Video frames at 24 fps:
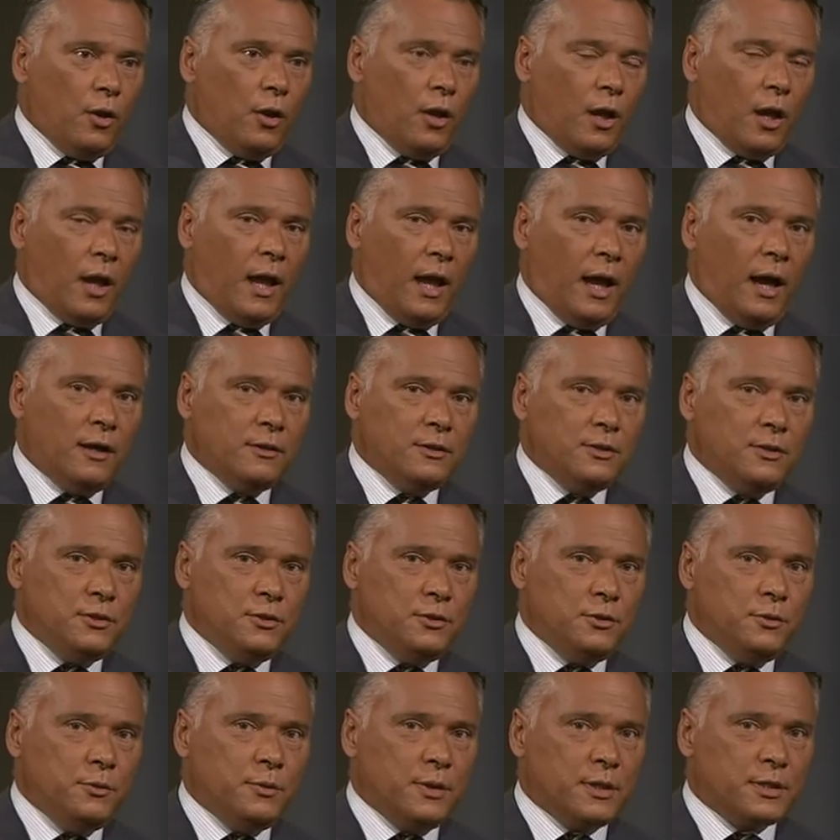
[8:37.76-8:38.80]
how do
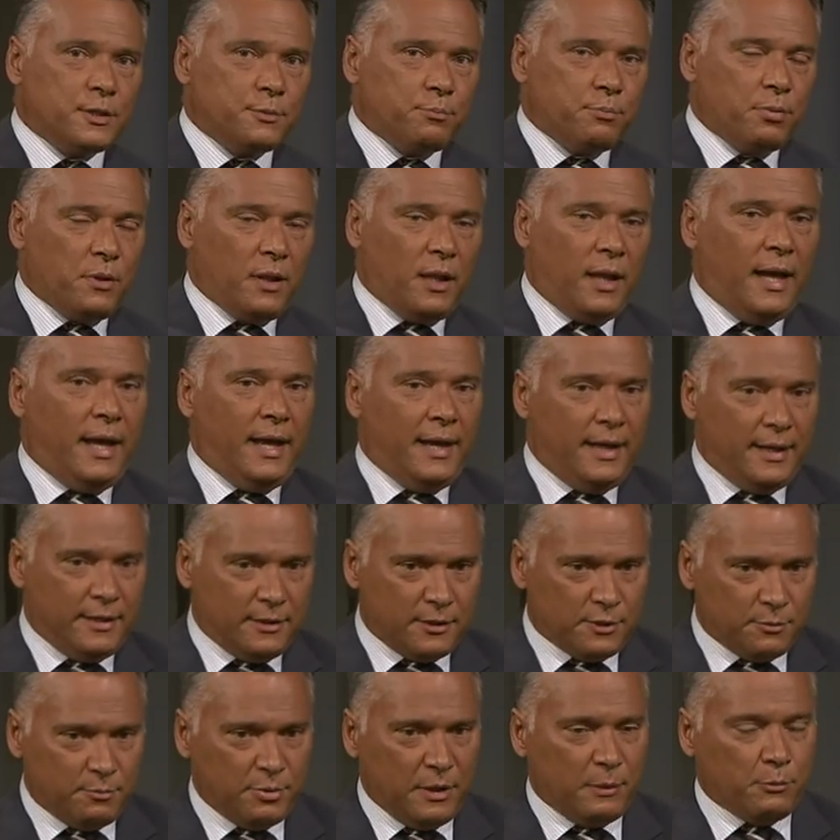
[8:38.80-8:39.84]
you explain
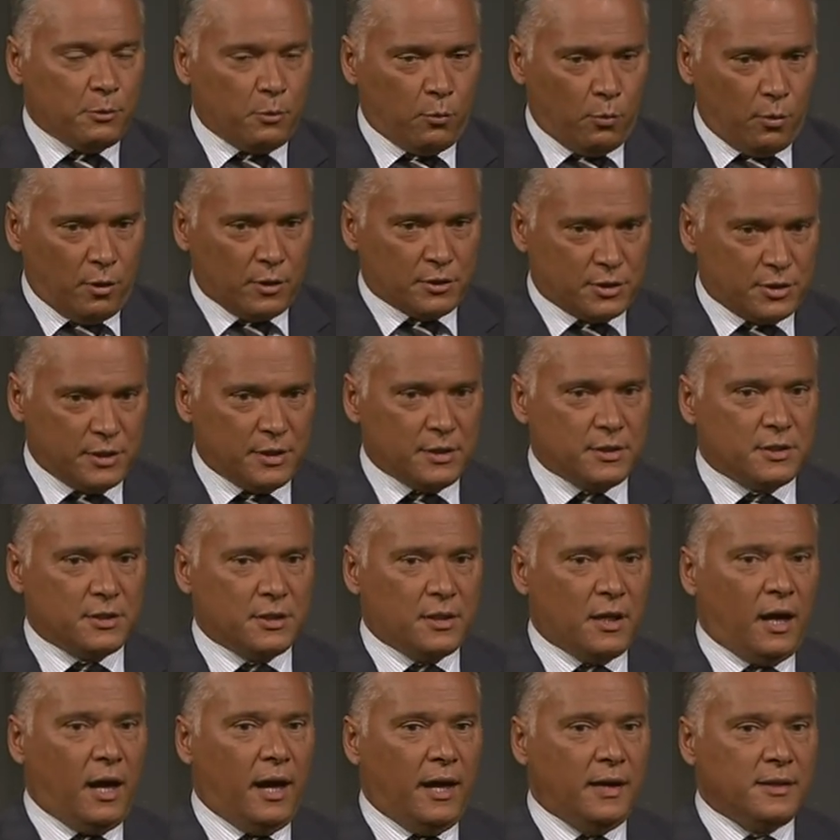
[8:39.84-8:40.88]
to people watching
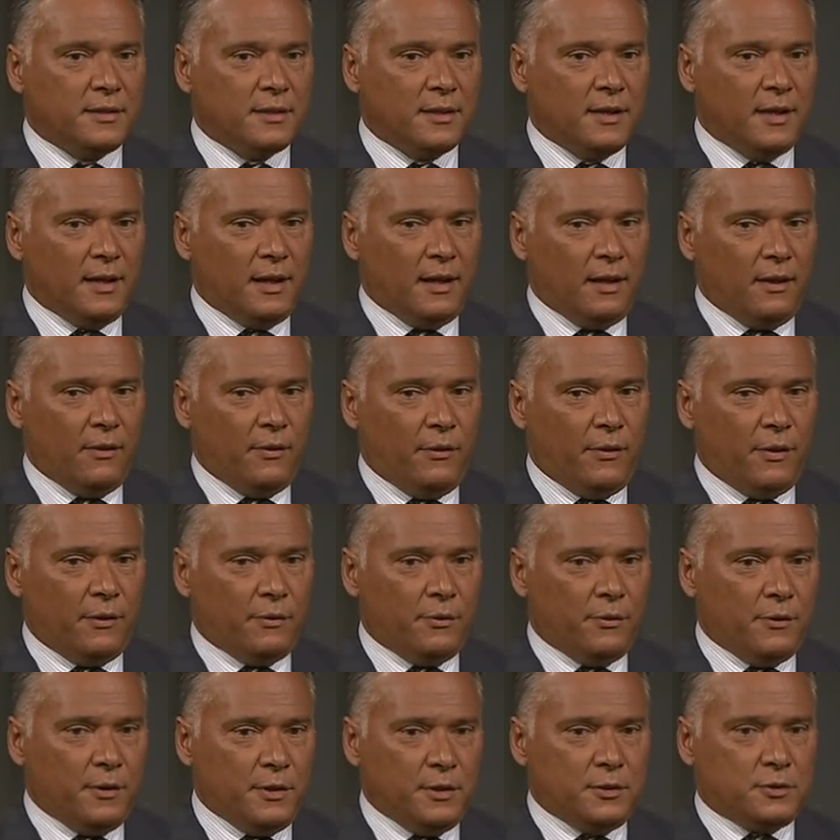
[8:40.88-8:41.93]
tonight
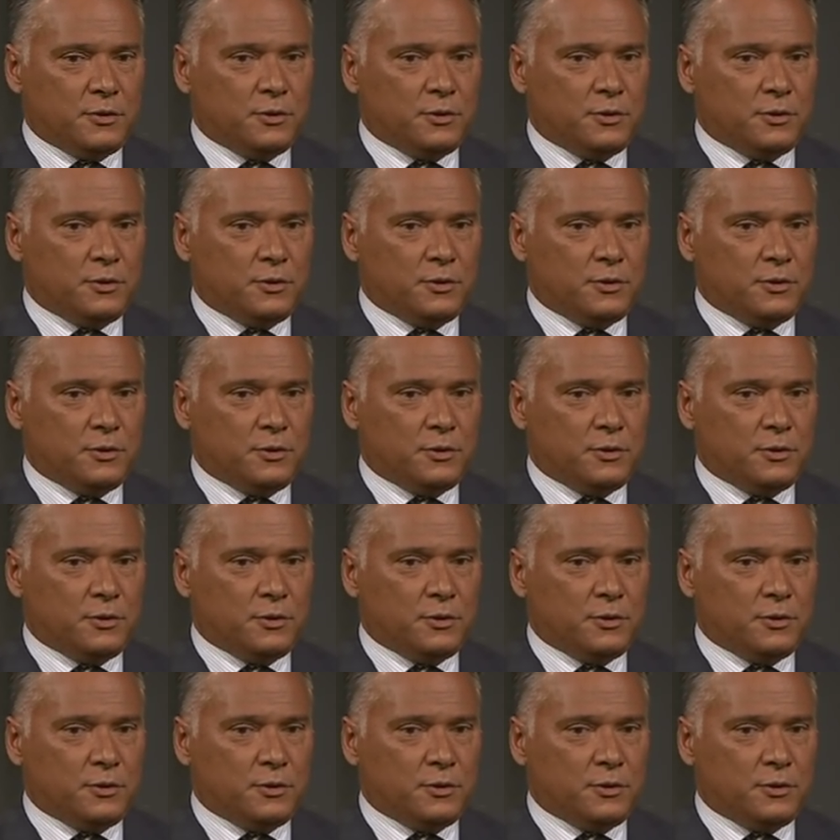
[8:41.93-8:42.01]
that these